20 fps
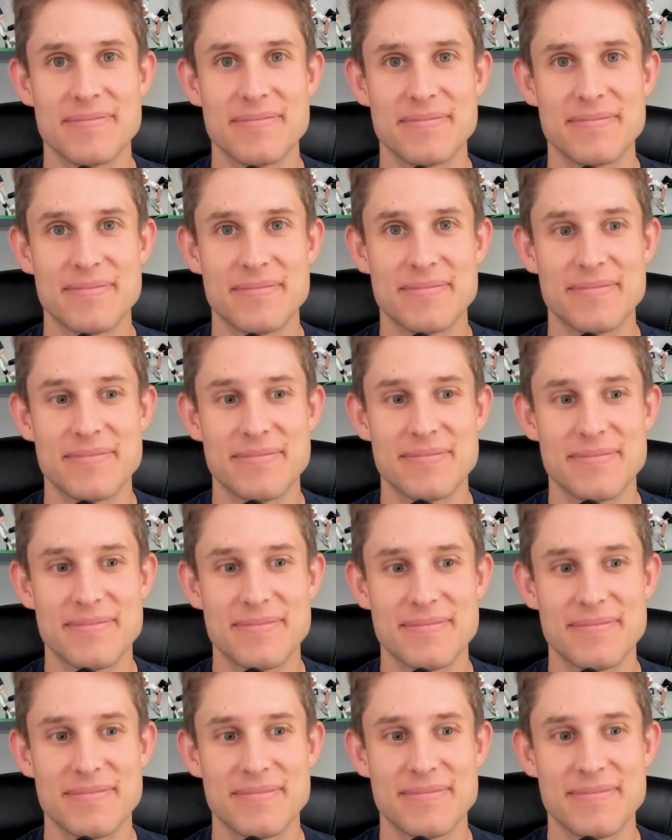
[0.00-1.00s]

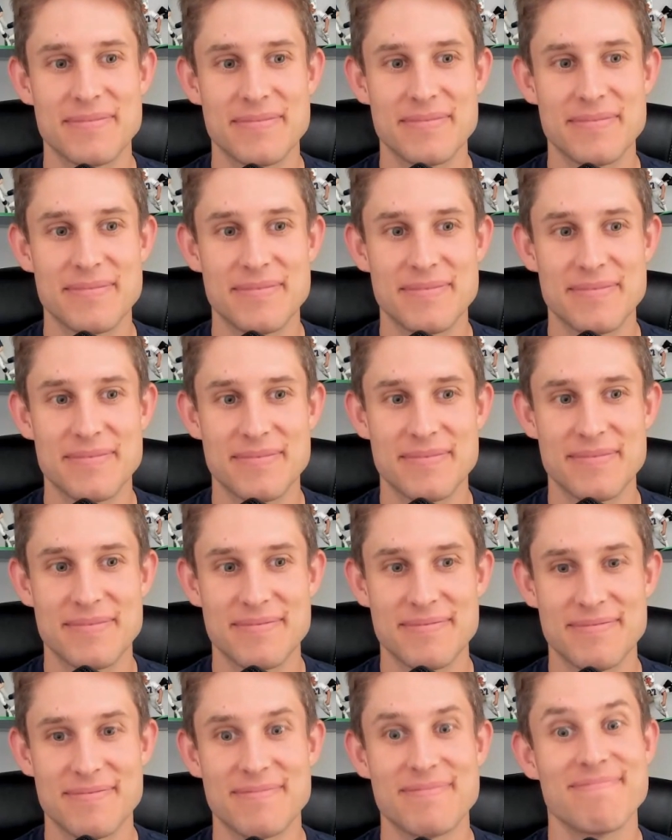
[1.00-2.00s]

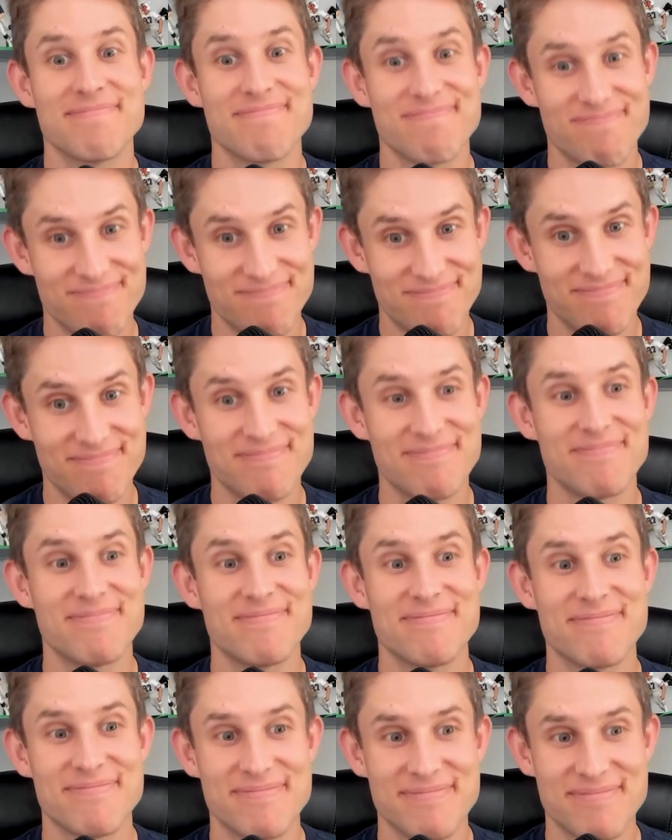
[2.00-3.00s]

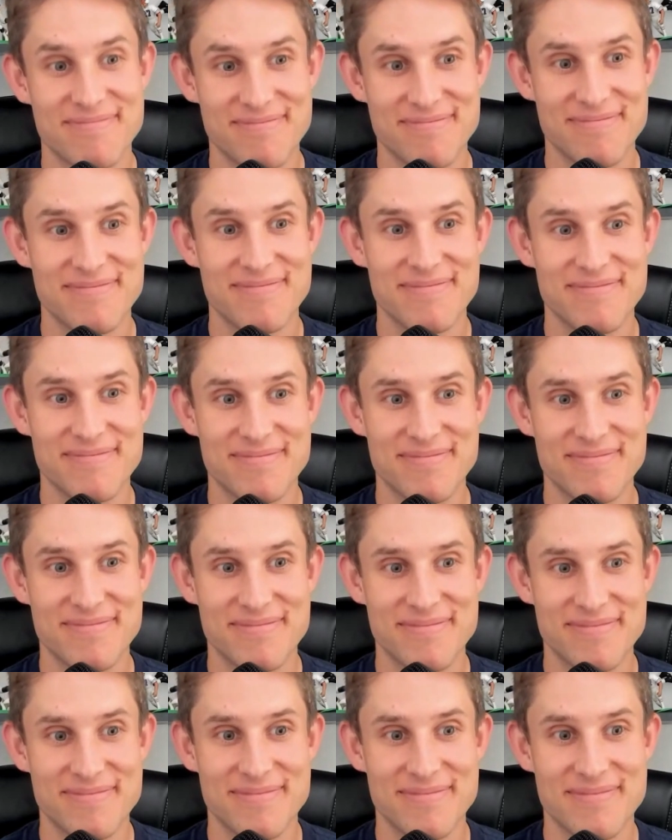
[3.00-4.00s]

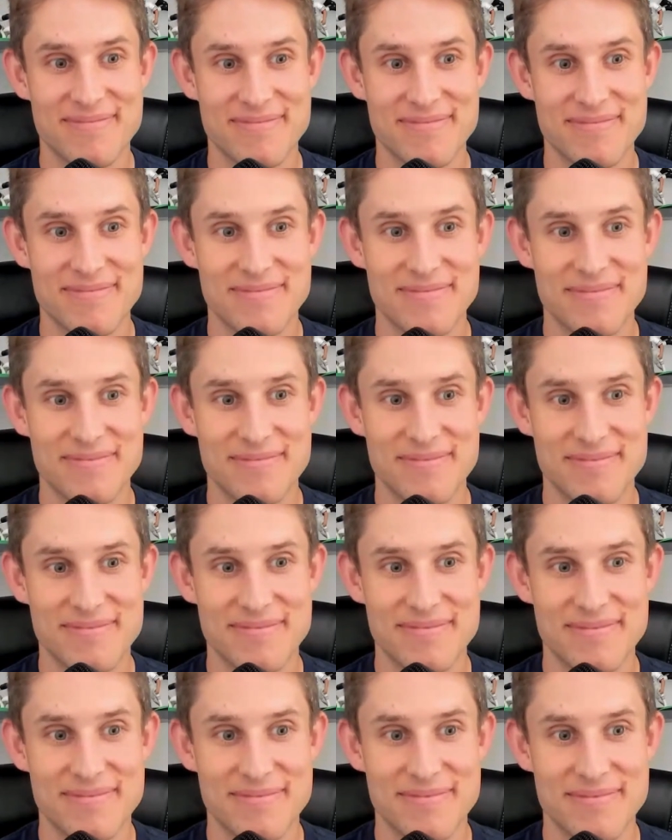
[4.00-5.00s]

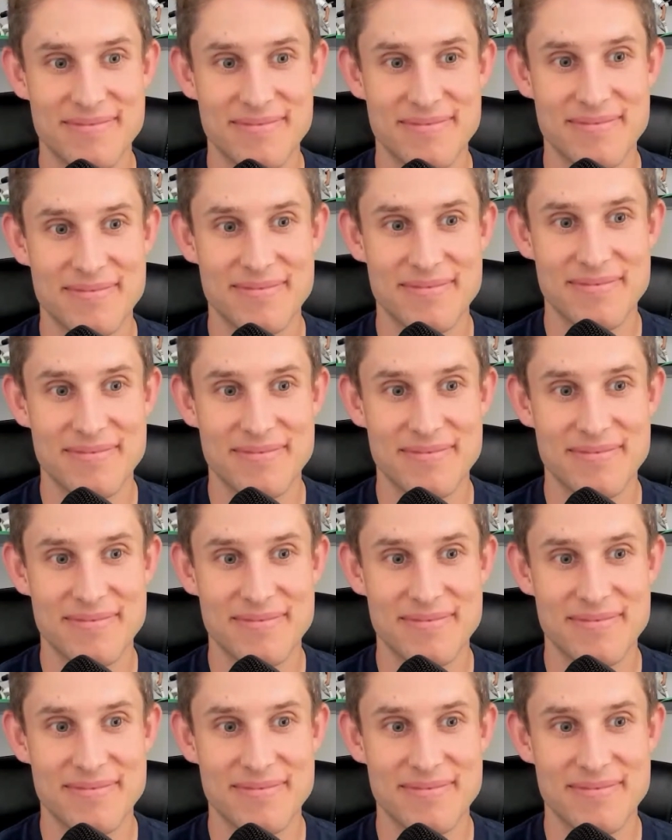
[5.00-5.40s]
The person shown says nothing.